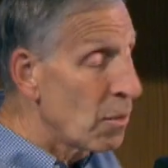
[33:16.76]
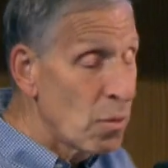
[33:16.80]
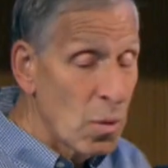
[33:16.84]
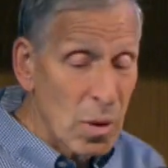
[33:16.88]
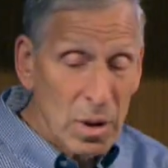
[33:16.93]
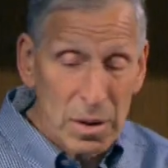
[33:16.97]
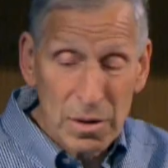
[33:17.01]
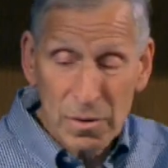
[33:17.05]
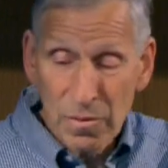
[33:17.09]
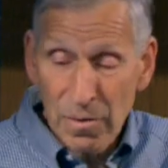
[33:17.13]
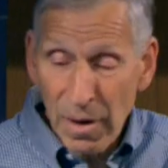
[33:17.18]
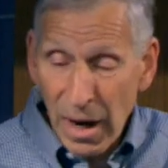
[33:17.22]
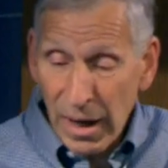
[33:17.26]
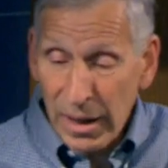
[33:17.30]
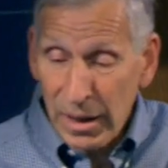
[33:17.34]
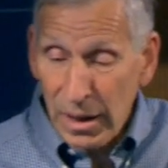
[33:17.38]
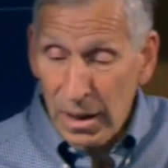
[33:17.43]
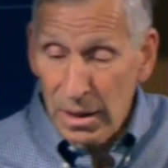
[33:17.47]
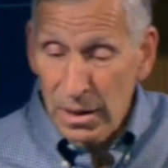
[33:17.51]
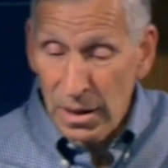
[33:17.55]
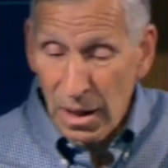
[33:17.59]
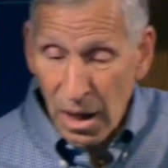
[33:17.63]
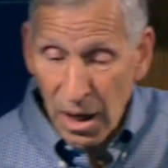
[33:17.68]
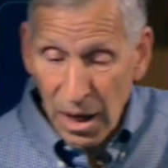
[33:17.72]
I want to
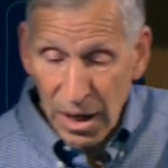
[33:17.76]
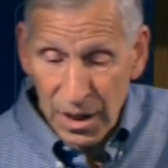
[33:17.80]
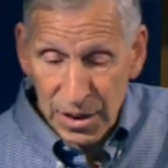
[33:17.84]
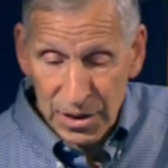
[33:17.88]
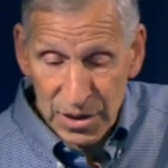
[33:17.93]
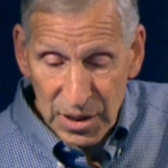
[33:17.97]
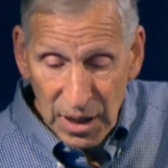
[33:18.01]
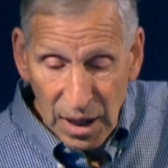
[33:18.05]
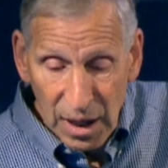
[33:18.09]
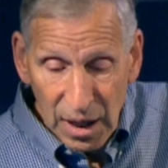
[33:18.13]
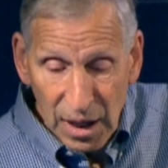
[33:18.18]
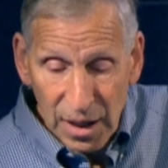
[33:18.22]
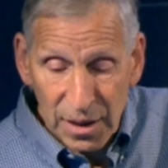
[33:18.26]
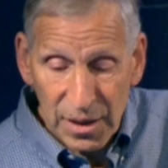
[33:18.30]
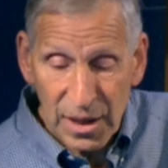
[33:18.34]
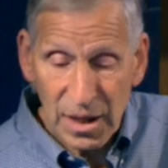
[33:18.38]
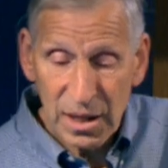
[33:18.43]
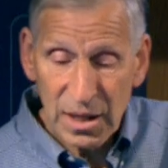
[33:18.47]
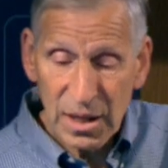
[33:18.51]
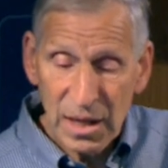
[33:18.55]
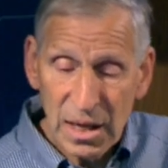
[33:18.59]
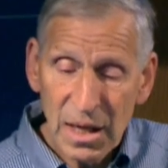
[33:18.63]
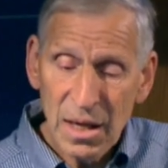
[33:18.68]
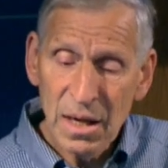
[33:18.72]
recognize
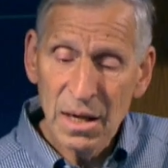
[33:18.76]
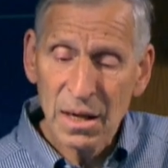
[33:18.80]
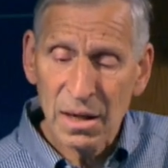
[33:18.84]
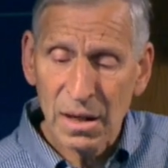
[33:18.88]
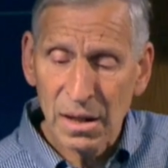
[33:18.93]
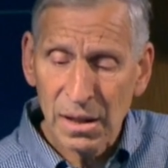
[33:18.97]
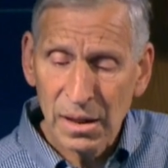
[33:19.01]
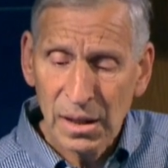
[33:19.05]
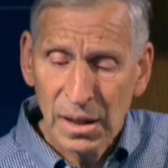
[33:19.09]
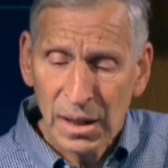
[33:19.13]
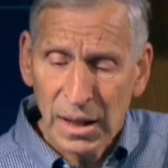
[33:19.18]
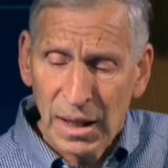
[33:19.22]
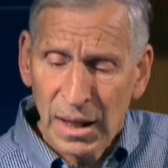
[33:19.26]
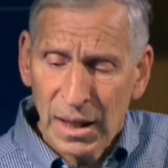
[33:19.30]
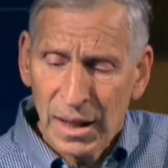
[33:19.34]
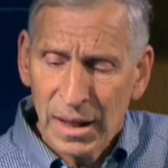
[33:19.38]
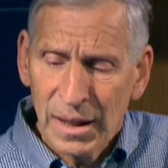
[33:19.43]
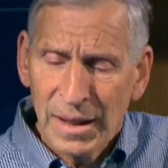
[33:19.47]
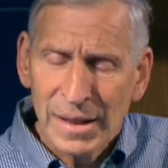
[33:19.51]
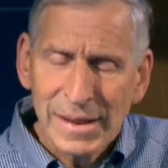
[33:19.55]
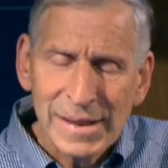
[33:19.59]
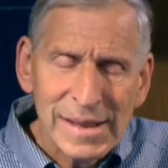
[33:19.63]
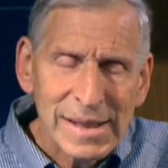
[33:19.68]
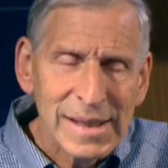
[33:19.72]
that here,
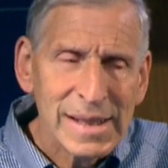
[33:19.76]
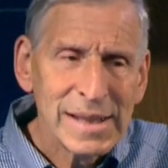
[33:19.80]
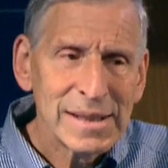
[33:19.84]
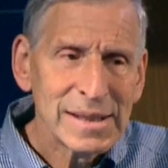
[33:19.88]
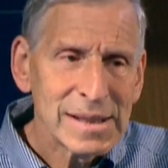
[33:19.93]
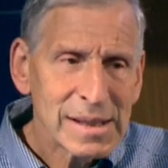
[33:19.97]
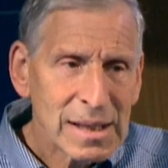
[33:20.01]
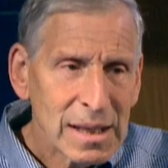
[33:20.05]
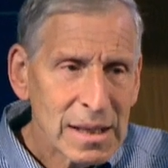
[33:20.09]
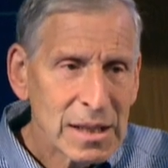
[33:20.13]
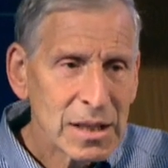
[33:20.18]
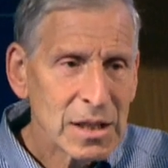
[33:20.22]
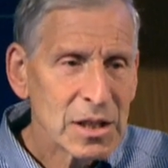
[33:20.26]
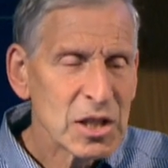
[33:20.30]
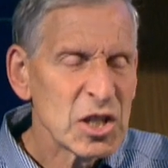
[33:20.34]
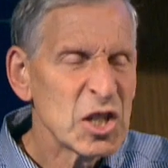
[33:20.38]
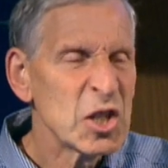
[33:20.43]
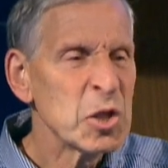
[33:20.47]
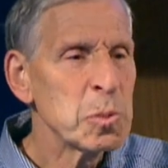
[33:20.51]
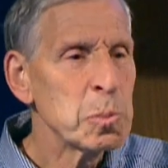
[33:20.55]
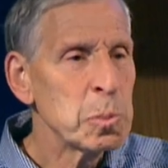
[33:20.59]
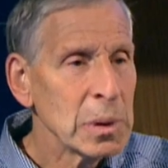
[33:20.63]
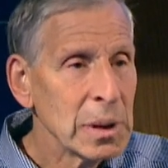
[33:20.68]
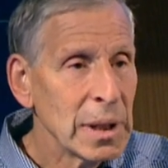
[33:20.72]
it's going to
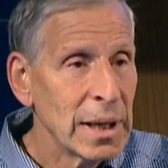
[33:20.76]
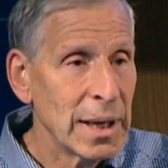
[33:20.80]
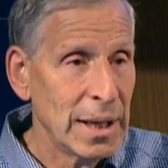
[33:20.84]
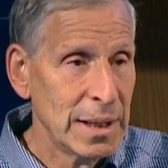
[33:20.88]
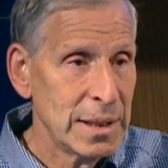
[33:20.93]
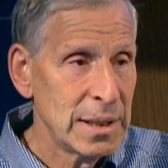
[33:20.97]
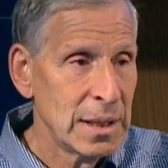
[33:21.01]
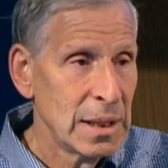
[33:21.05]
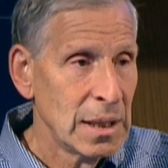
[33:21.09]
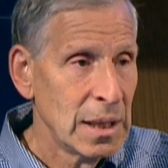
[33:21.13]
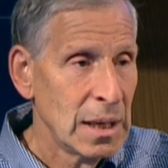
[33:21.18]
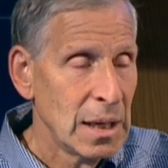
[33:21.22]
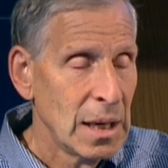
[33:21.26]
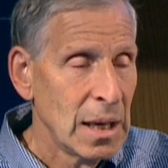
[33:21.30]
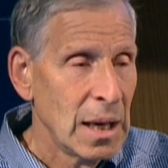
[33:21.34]
split.